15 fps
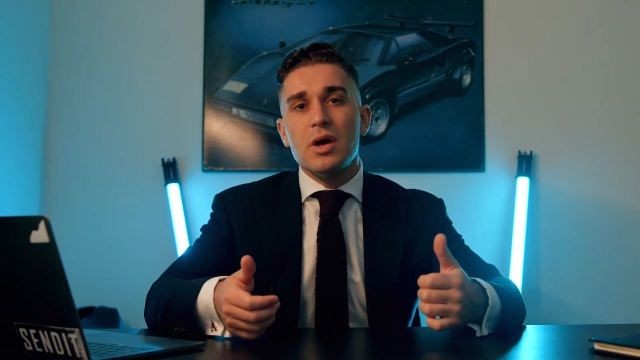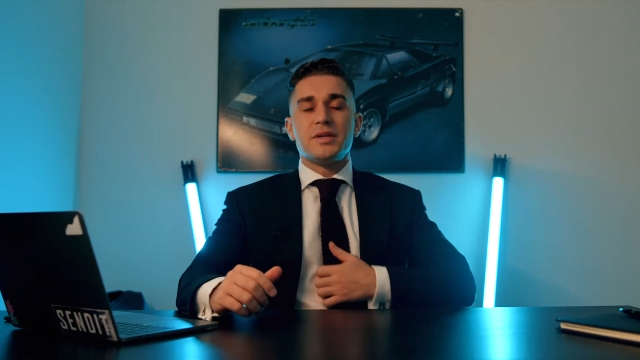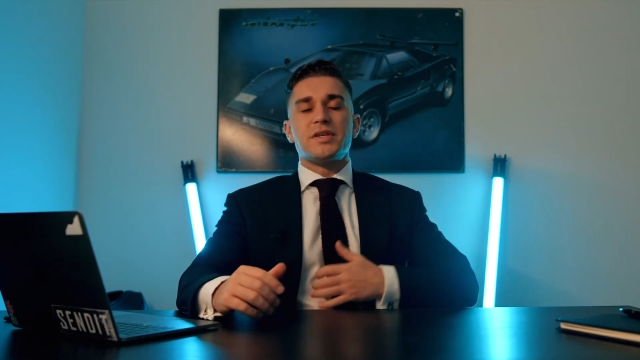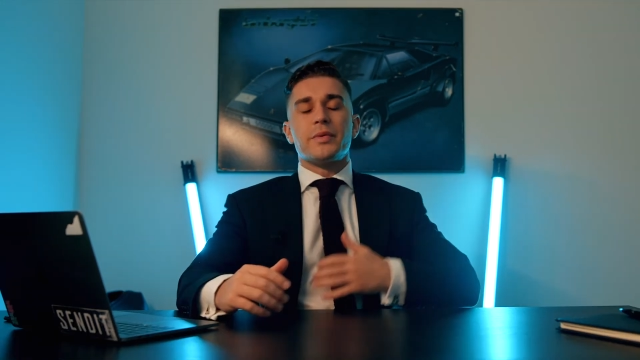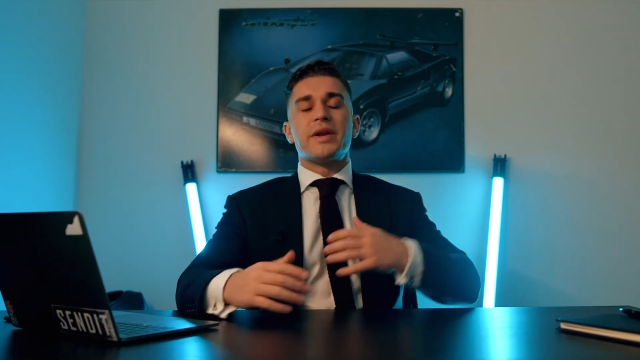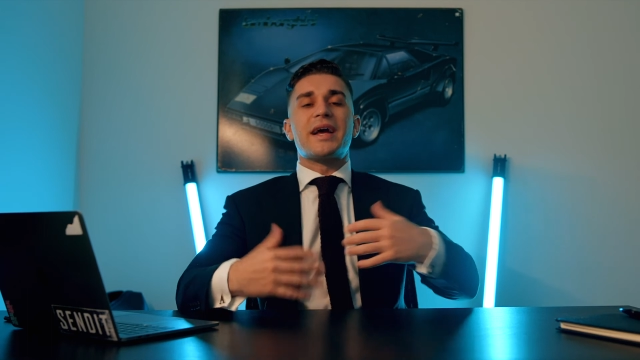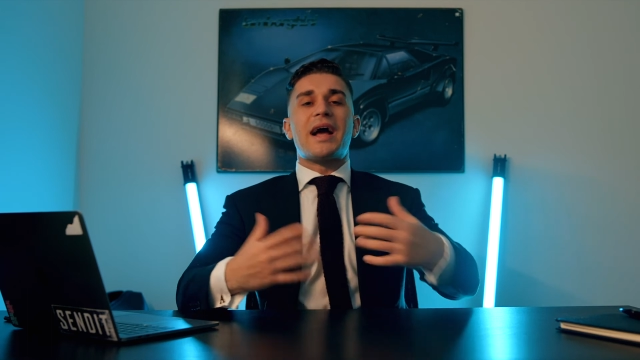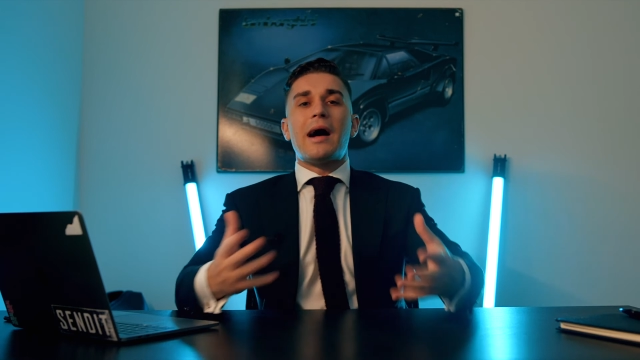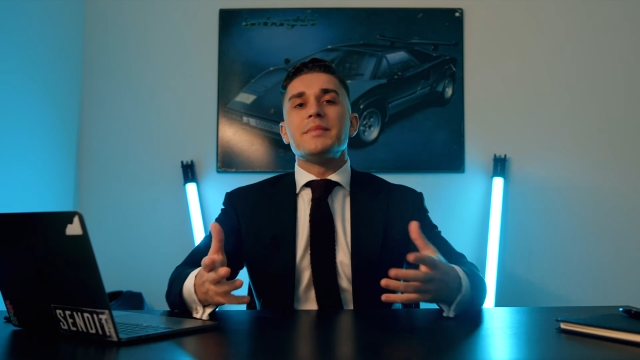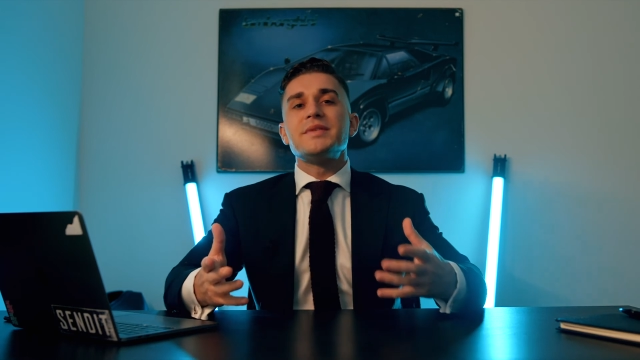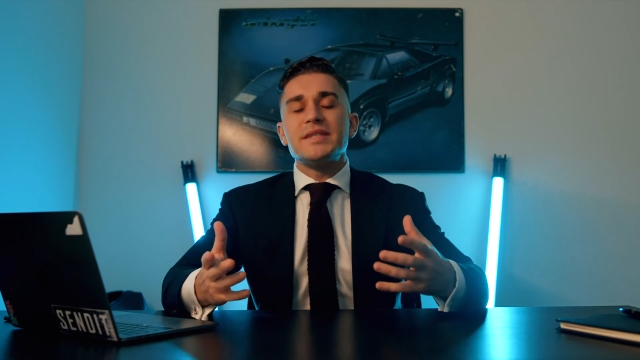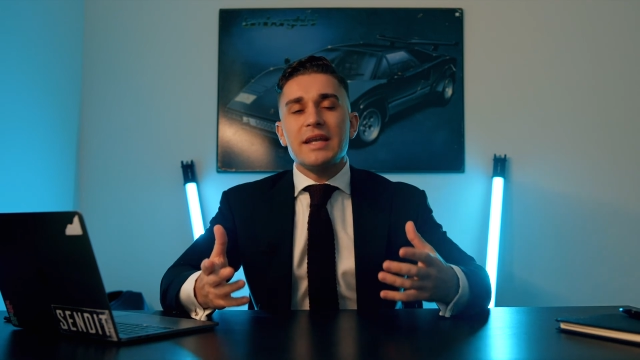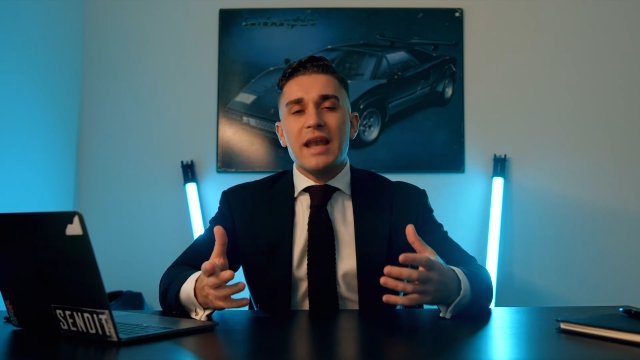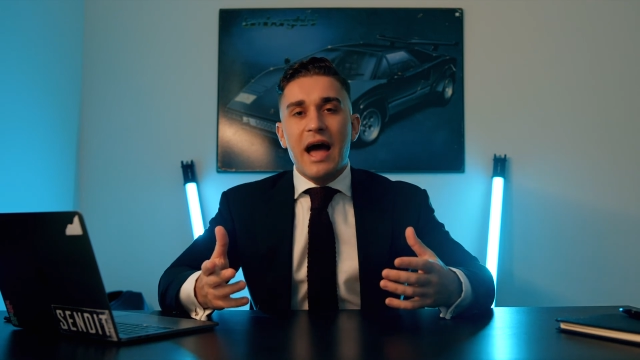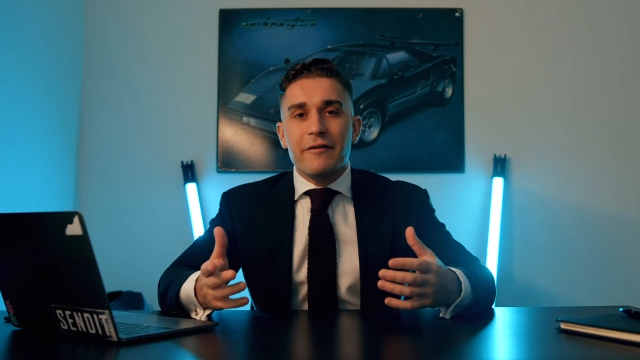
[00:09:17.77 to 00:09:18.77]
So when it
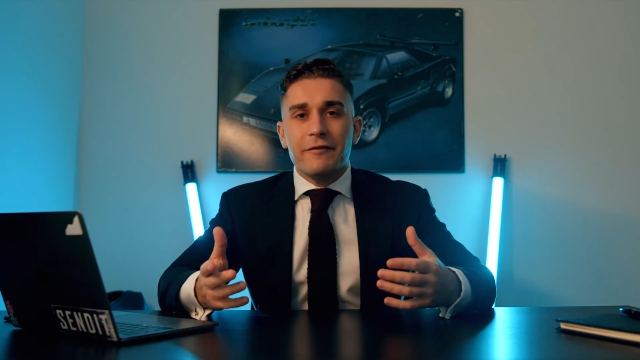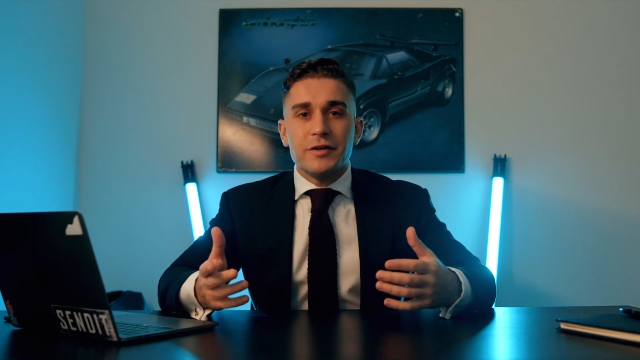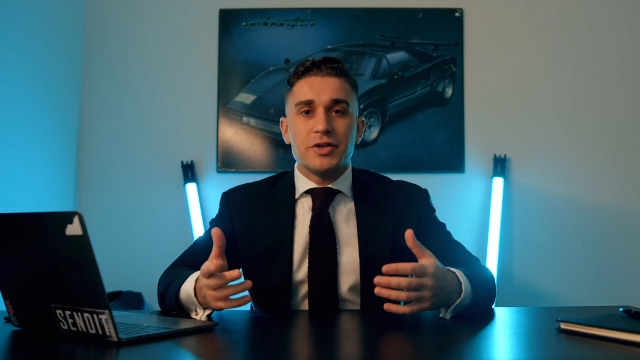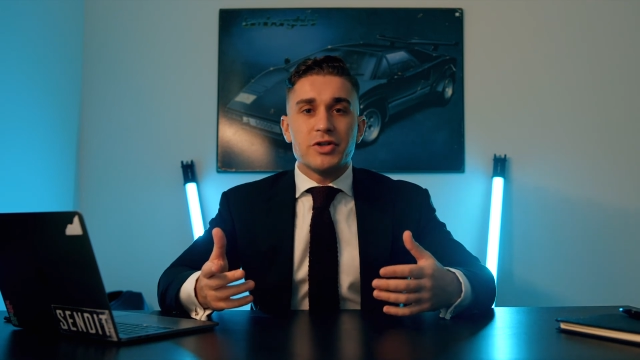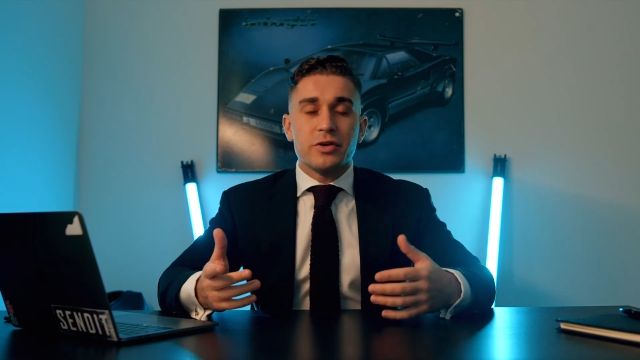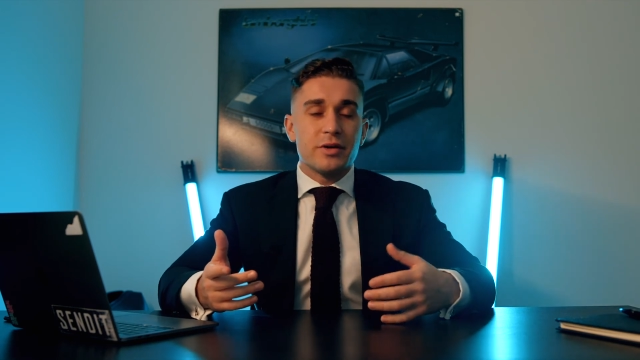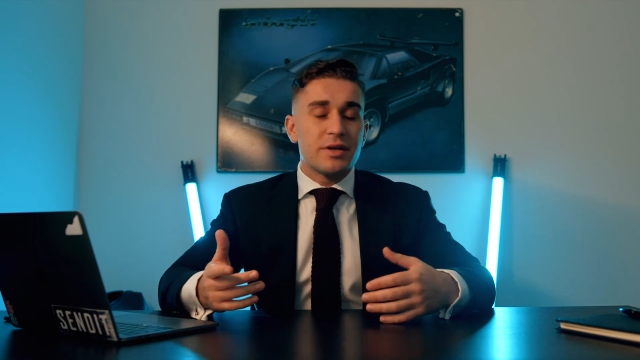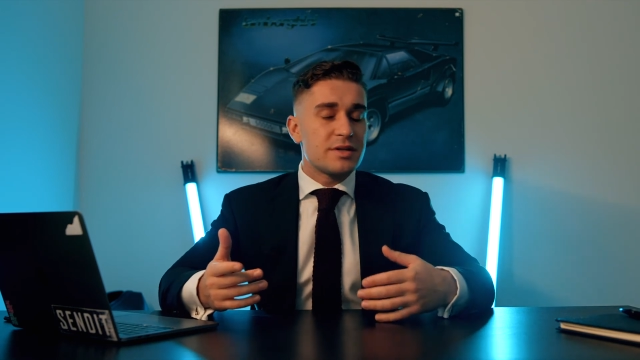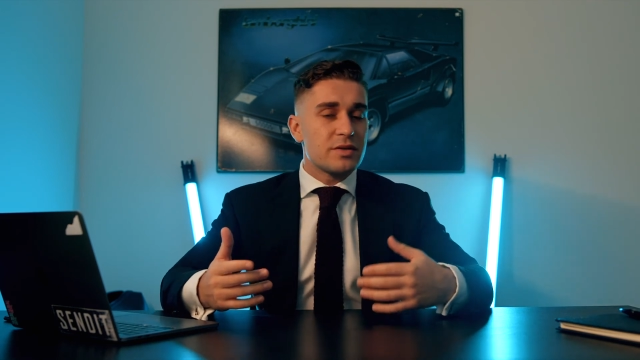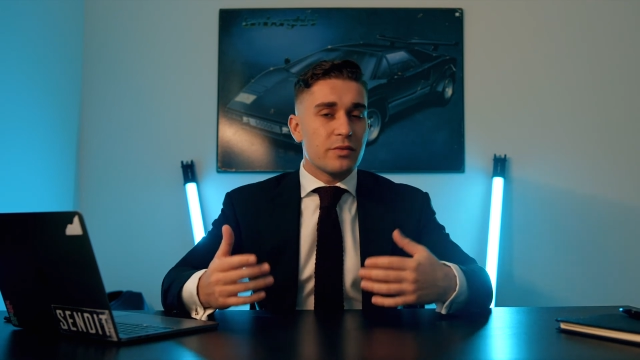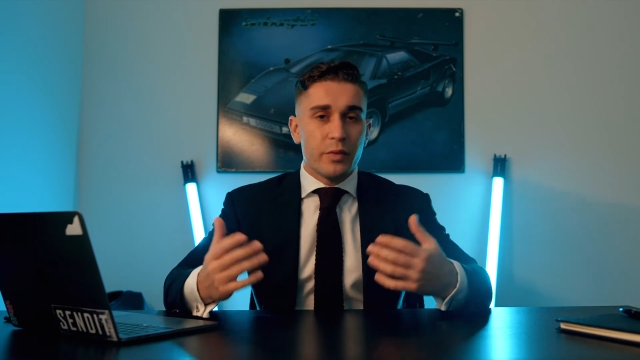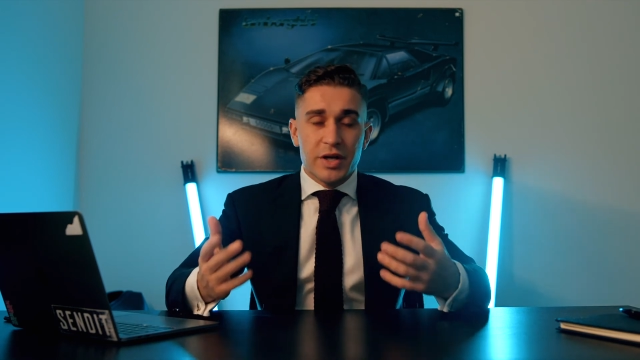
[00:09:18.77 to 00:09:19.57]
comes to life insurance,